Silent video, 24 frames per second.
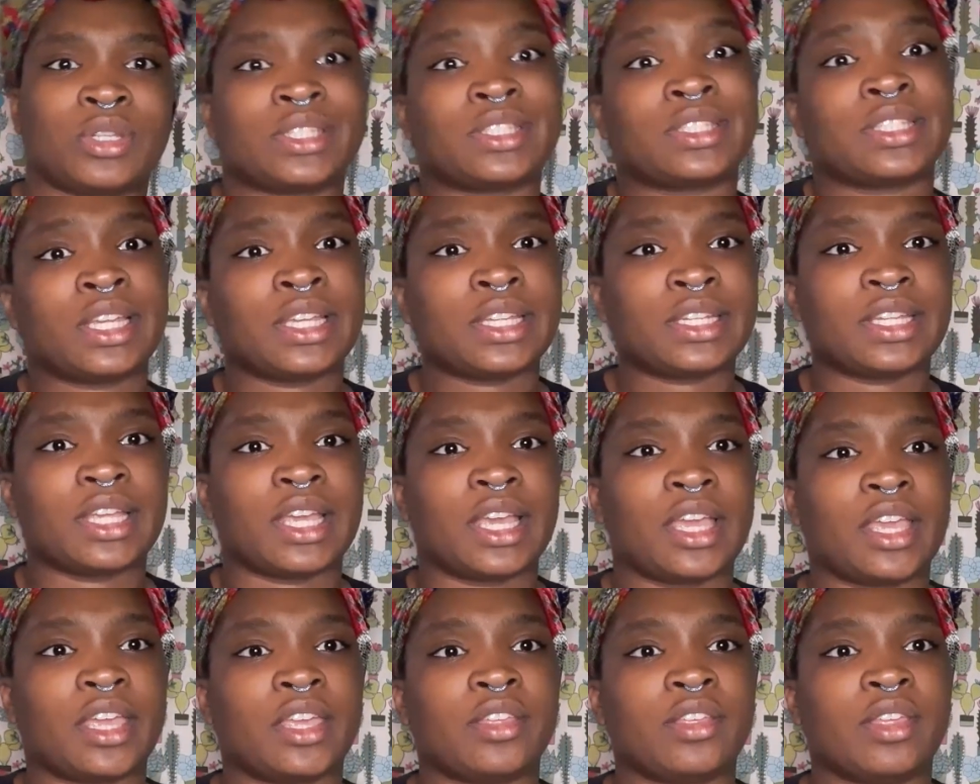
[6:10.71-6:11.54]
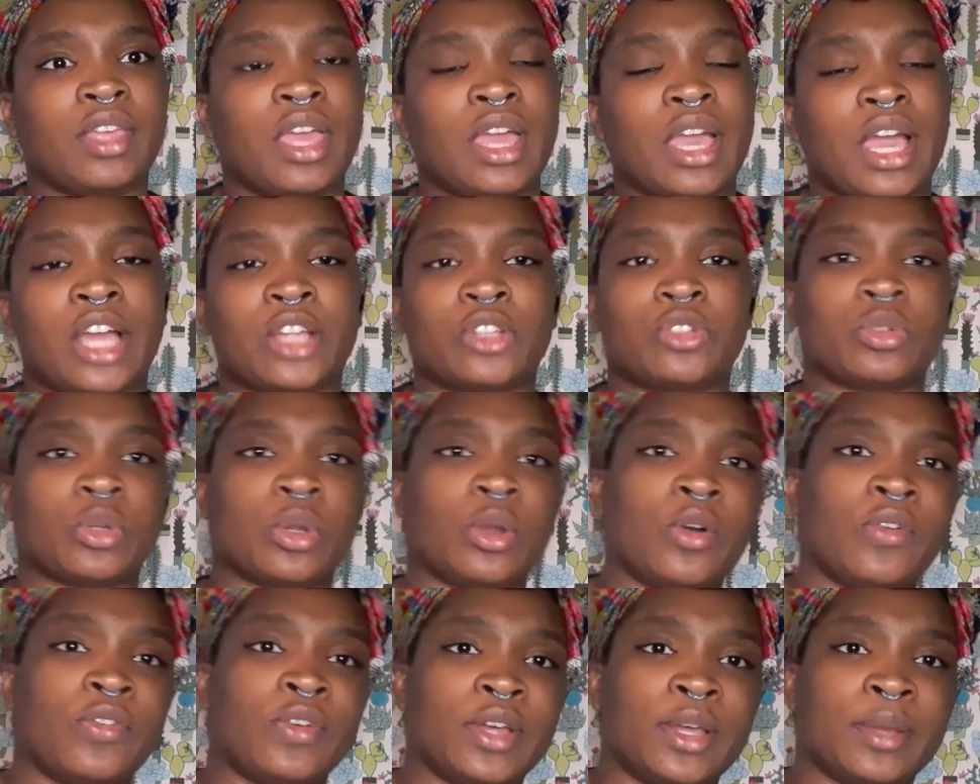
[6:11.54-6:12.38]
Sunday. I
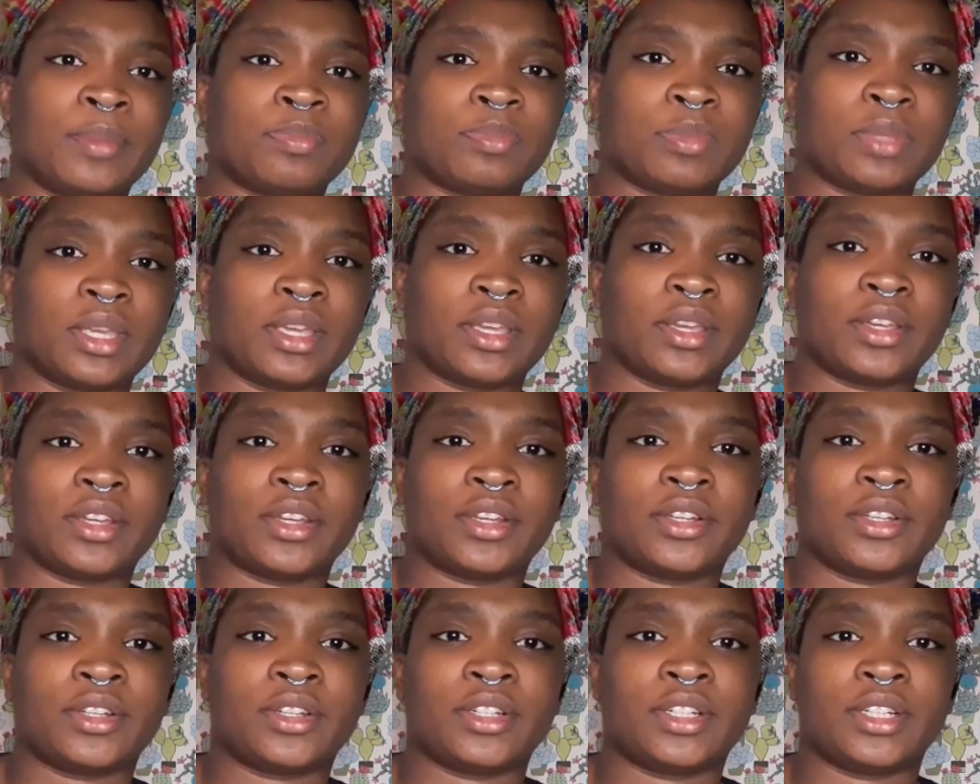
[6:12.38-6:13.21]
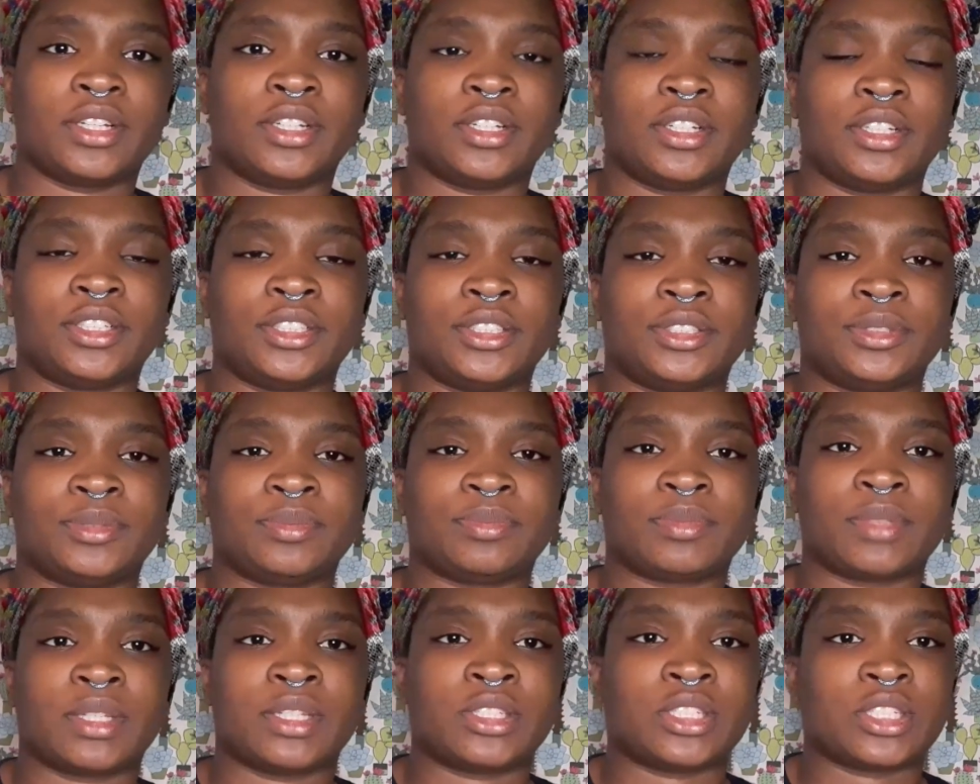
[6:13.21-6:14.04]
drove up there,
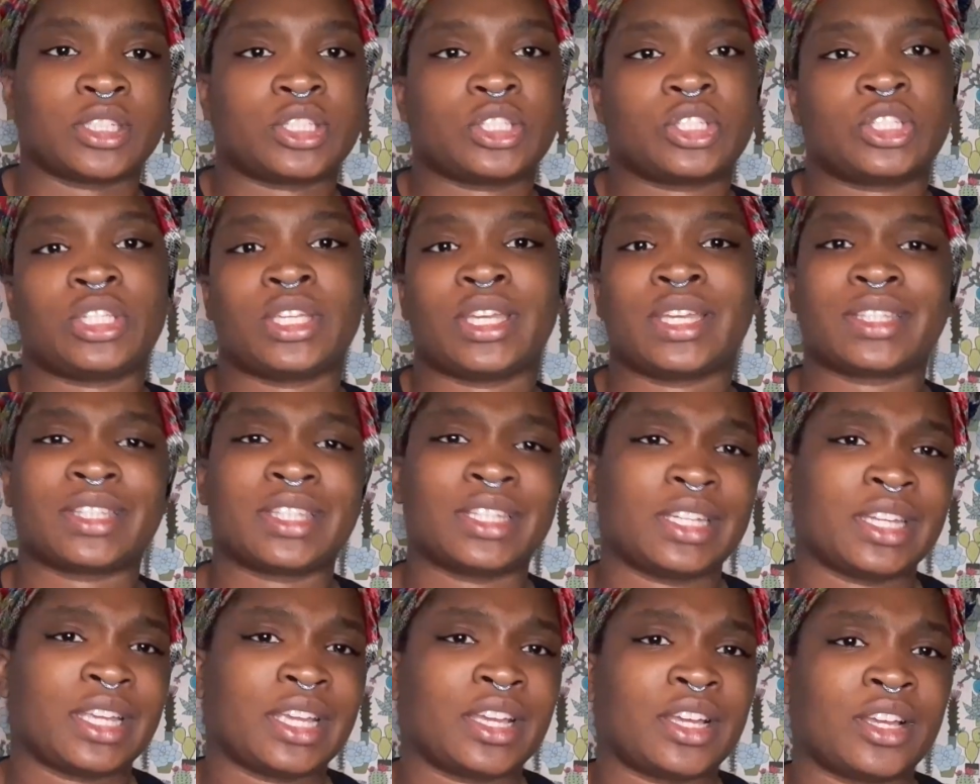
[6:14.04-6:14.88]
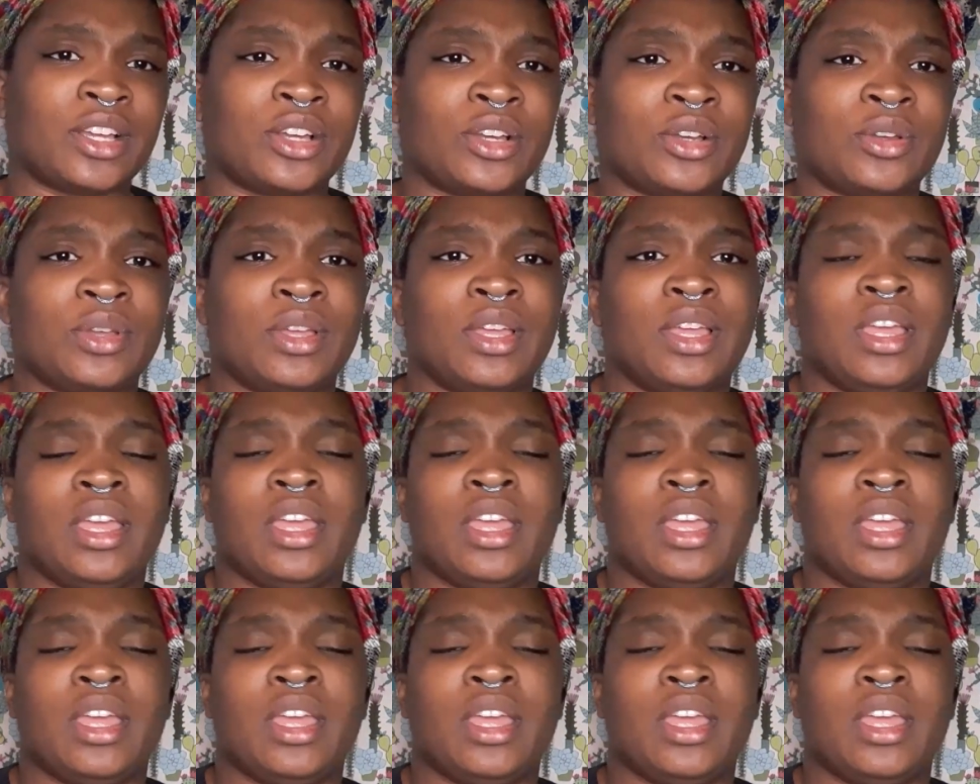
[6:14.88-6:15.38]
and just checked it out.